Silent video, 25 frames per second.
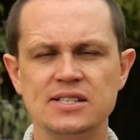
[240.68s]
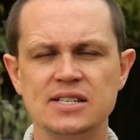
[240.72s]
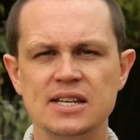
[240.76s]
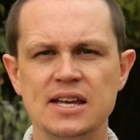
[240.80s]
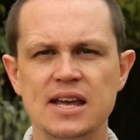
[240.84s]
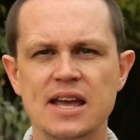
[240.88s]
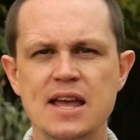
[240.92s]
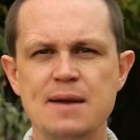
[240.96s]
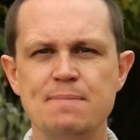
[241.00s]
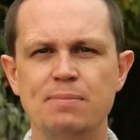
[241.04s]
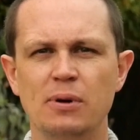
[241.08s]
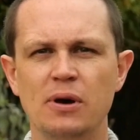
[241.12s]

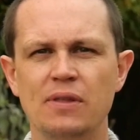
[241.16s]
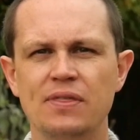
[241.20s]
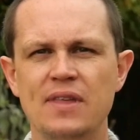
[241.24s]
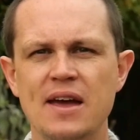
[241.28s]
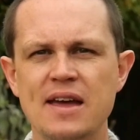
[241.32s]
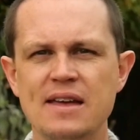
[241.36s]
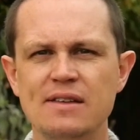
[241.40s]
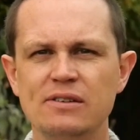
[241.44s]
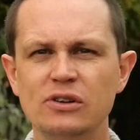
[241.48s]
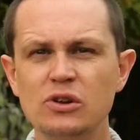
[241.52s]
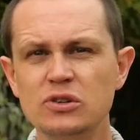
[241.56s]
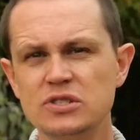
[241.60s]
D, but
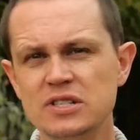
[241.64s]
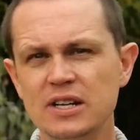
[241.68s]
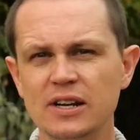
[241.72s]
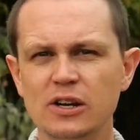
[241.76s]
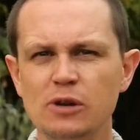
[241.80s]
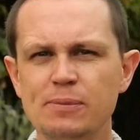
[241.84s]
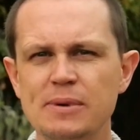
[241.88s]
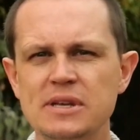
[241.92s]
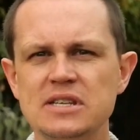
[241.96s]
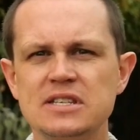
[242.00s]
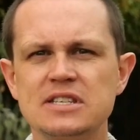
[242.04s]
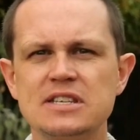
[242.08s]
they looked a
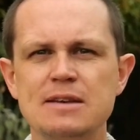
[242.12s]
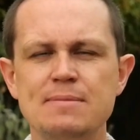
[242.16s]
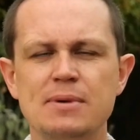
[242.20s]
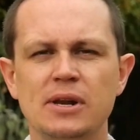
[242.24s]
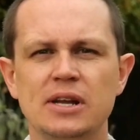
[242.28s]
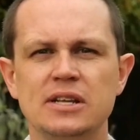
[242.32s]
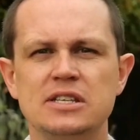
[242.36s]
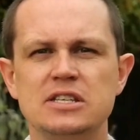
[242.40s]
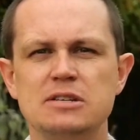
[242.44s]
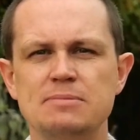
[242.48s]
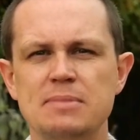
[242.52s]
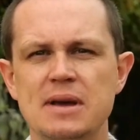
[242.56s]
little bit
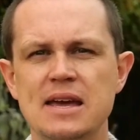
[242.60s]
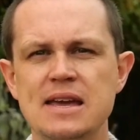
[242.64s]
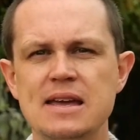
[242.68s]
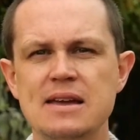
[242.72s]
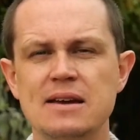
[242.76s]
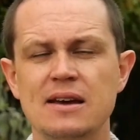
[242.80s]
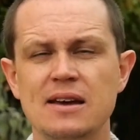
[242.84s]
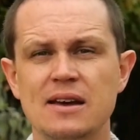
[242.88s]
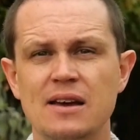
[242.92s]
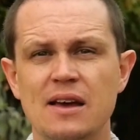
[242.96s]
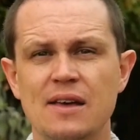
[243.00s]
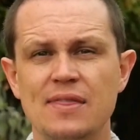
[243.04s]
similar to
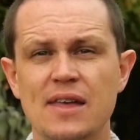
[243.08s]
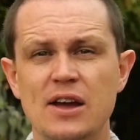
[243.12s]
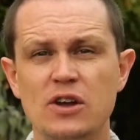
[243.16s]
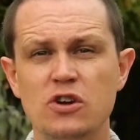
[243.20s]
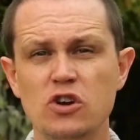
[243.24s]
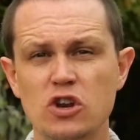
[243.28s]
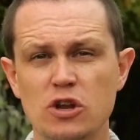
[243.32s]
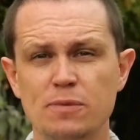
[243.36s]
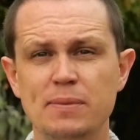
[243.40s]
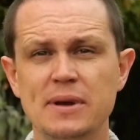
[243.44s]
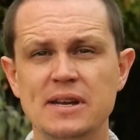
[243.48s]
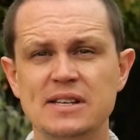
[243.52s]
me. That
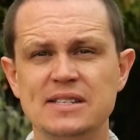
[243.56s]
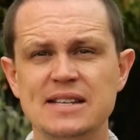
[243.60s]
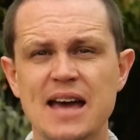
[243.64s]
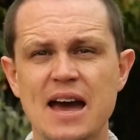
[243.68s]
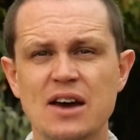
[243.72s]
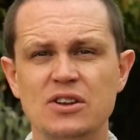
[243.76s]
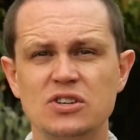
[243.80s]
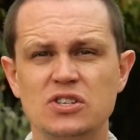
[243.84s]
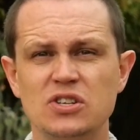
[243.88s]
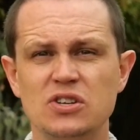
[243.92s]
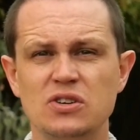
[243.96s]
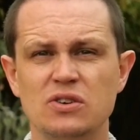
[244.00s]
could have been
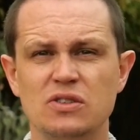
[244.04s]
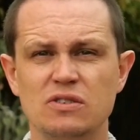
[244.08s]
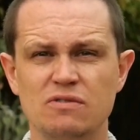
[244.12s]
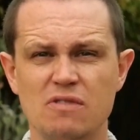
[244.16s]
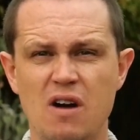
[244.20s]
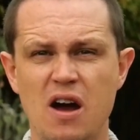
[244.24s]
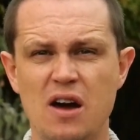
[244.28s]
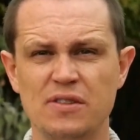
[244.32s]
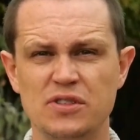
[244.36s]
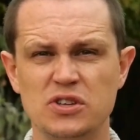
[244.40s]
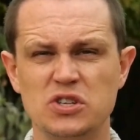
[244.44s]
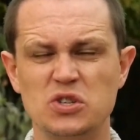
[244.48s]
down to the
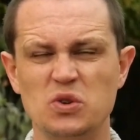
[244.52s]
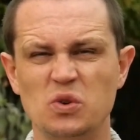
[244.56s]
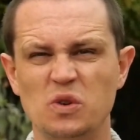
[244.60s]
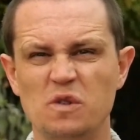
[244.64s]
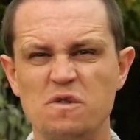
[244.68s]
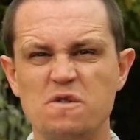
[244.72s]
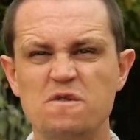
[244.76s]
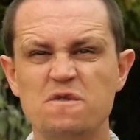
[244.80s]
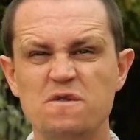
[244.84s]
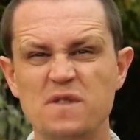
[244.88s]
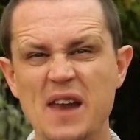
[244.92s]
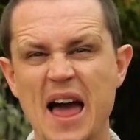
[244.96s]
rather sort of
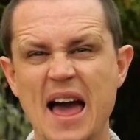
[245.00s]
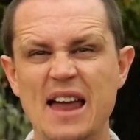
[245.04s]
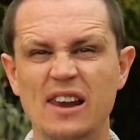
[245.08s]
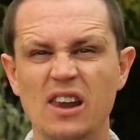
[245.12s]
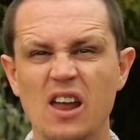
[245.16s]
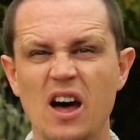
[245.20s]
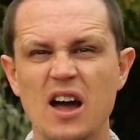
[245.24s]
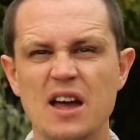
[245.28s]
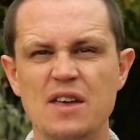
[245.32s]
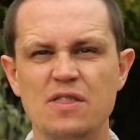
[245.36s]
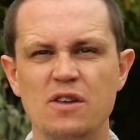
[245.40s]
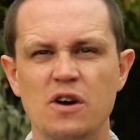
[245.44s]
flat
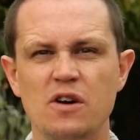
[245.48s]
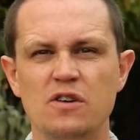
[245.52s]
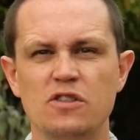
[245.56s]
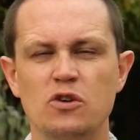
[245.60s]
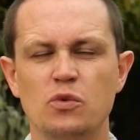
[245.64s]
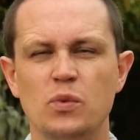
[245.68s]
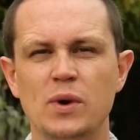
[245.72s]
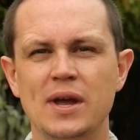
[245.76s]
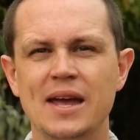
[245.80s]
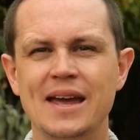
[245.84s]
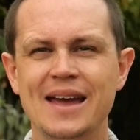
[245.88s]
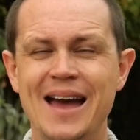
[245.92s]
light though that
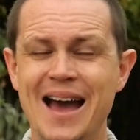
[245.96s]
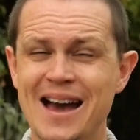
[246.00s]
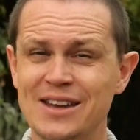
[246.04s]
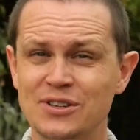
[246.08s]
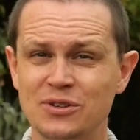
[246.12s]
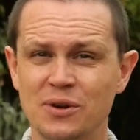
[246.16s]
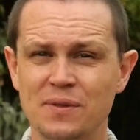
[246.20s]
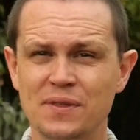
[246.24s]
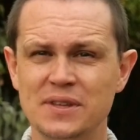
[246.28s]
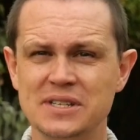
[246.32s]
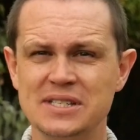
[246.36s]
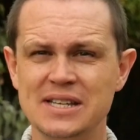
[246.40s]
we had
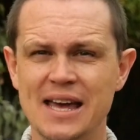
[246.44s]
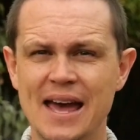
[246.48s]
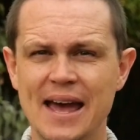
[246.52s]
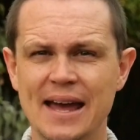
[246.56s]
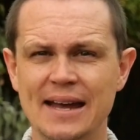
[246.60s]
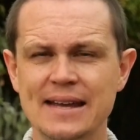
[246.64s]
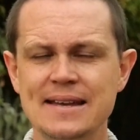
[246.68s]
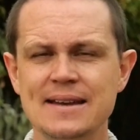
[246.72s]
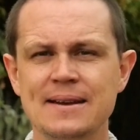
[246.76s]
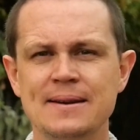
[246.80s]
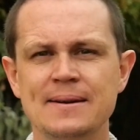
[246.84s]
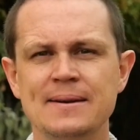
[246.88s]
on the
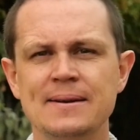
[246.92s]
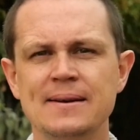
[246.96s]
day.